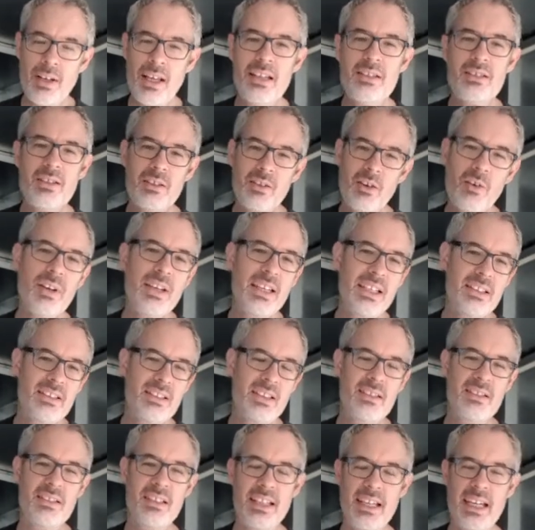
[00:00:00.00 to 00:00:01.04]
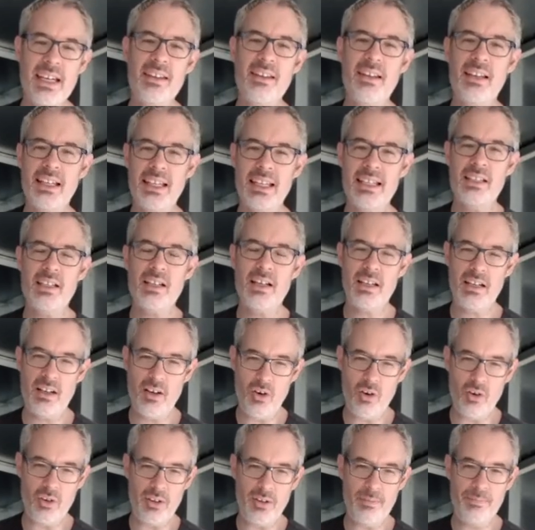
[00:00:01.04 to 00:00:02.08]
It's a lot easier to get the lid on.